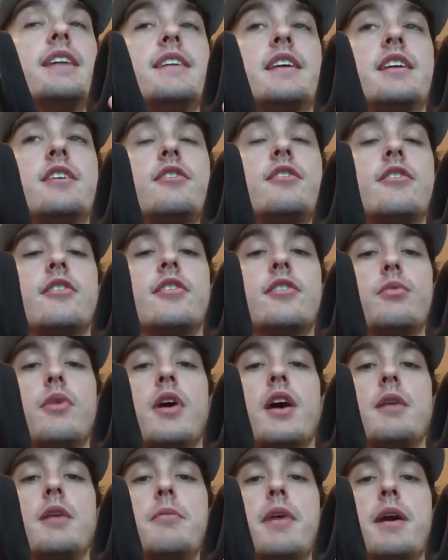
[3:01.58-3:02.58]
did used to
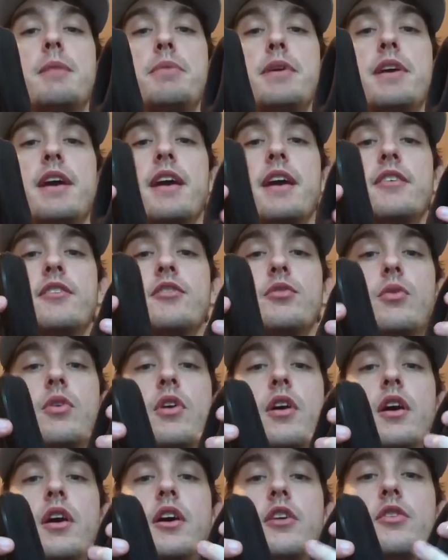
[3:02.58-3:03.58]
sweat in my
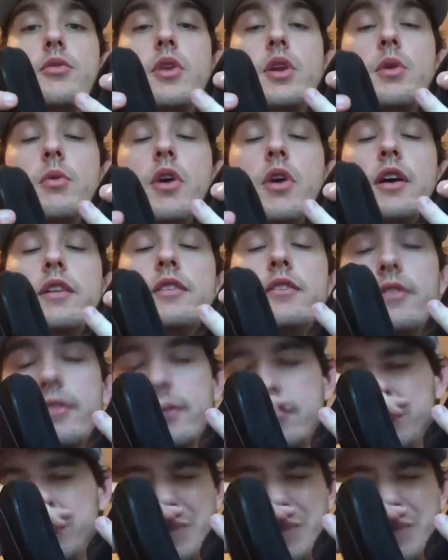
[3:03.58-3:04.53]
PX21s.